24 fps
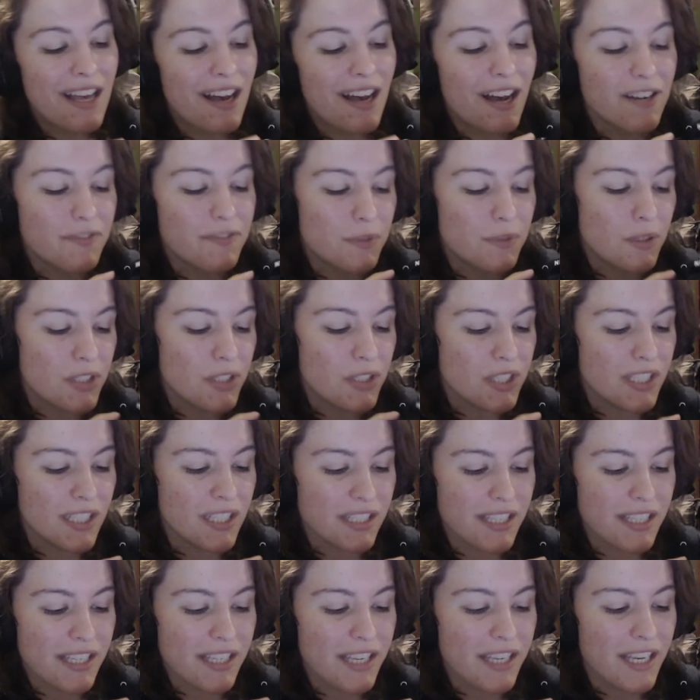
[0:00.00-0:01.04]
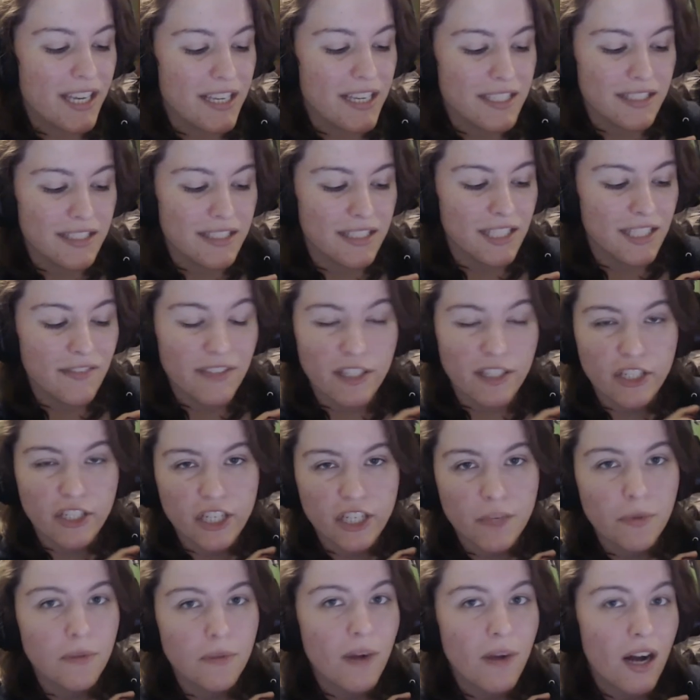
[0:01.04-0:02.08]
unfortunately as even the
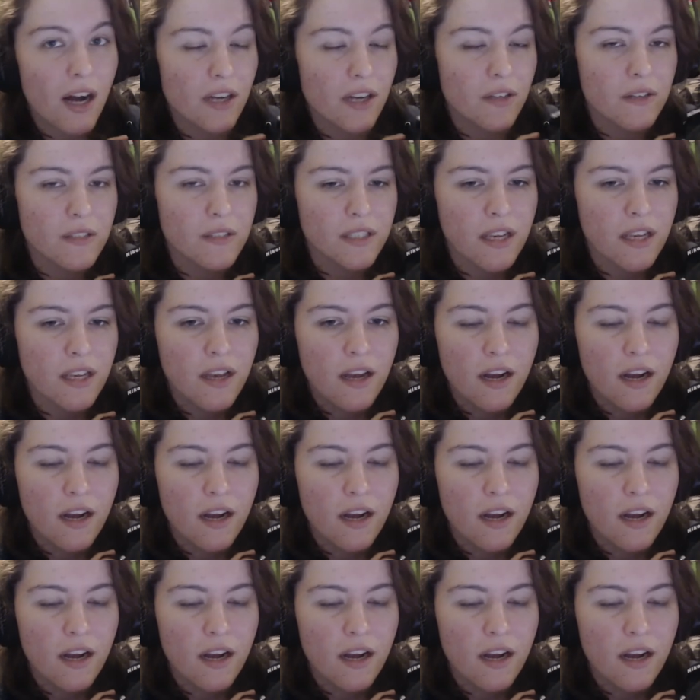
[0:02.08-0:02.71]
cheaper models